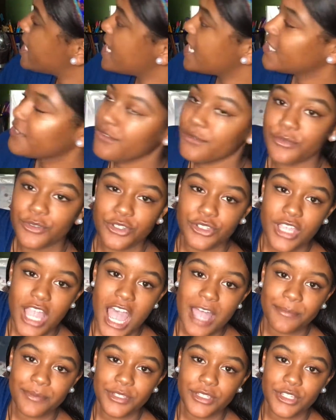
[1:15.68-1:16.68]
is from
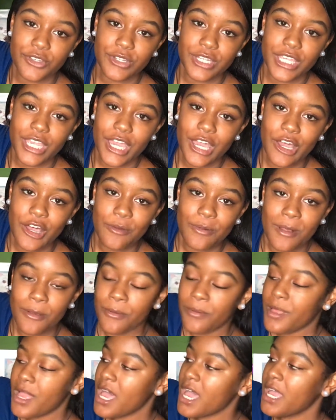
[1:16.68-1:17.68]
Shop Studio, blah
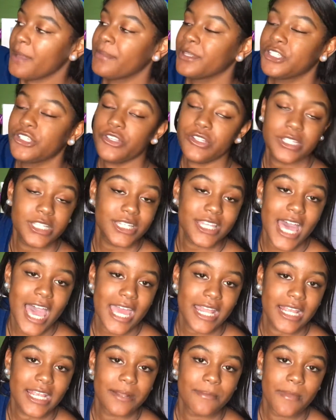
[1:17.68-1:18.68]
blah blah, but you'll see
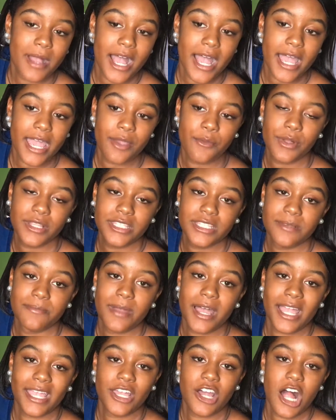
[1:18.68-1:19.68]
that in my what's in
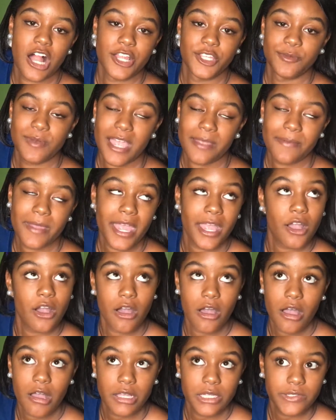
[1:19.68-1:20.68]
my college backpack
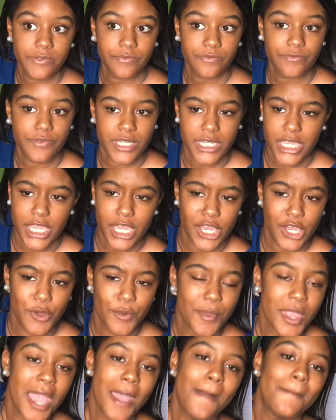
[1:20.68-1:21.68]

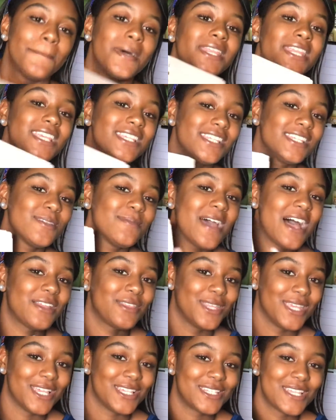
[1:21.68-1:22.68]
video. But this is
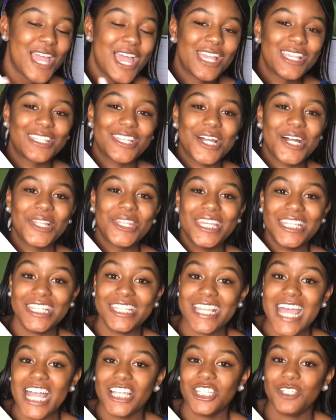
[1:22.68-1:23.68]
about this. So this
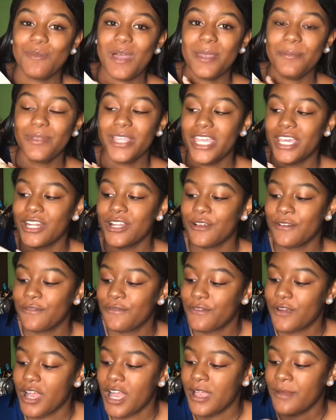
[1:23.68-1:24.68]
is actually my planner
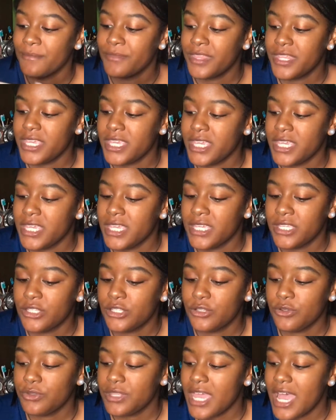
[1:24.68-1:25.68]
from the
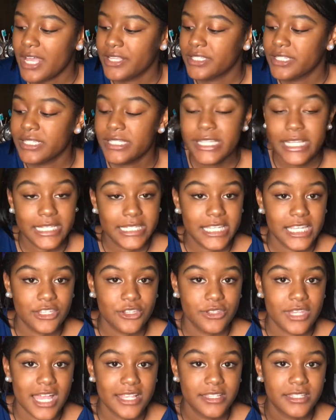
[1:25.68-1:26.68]

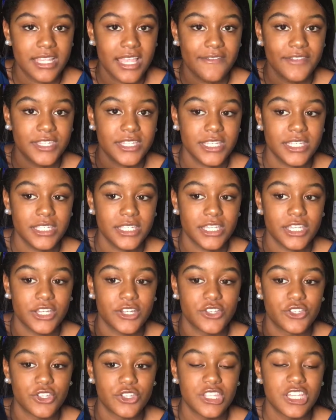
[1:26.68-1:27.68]
2016-2017
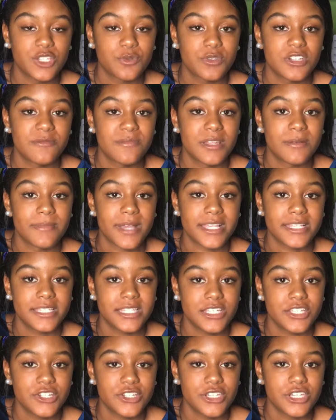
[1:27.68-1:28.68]
year. So this would have been my
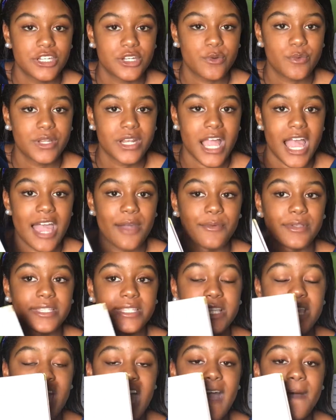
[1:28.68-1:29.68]
senior year when I was
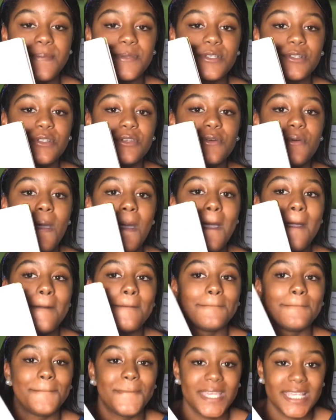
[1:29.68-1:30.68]
the absolute
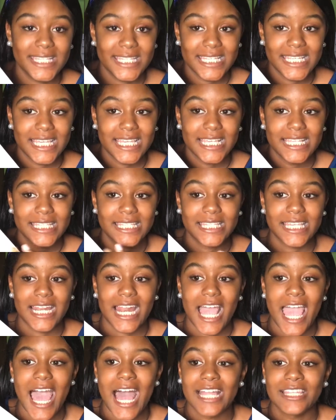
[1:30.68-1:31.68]
busiest
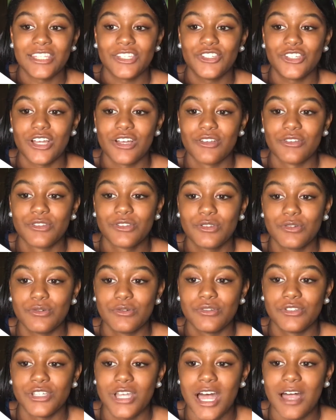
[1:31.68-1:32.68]
and I had to juggle
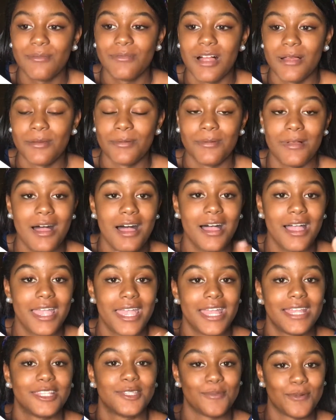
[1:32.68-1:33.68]
school, job, blah blah blah,
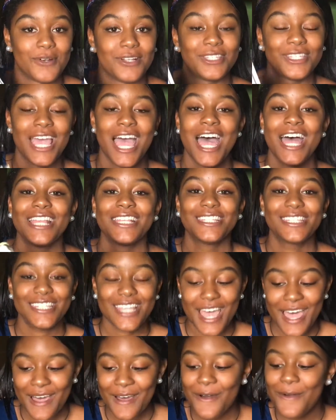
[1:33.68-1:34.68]
and sports.
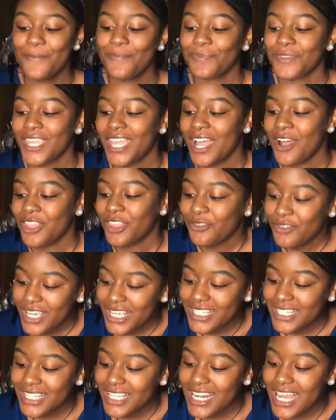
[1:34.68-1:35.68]
So the
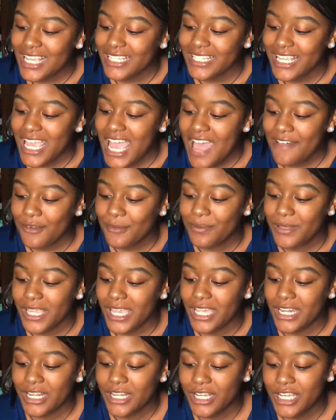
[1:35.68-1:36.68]
reason that I say have a
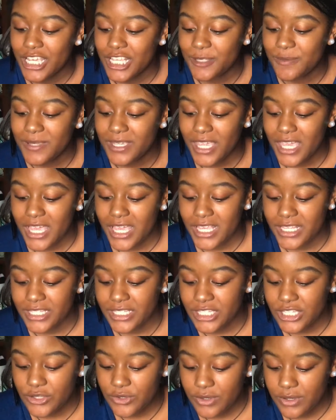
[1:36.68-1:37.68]
planner is
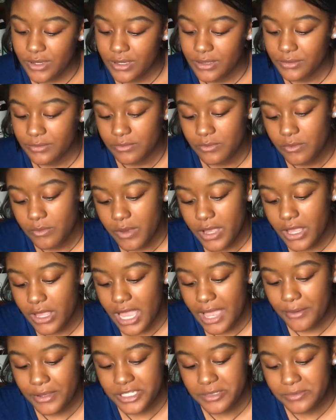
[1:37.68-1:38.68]
because
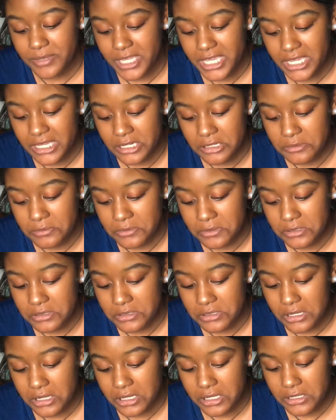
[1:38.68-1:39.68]
I wasn't playing any sports
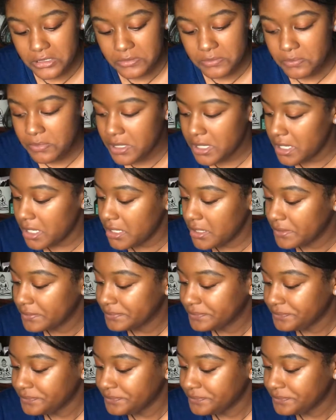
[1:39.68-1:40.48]
in August, but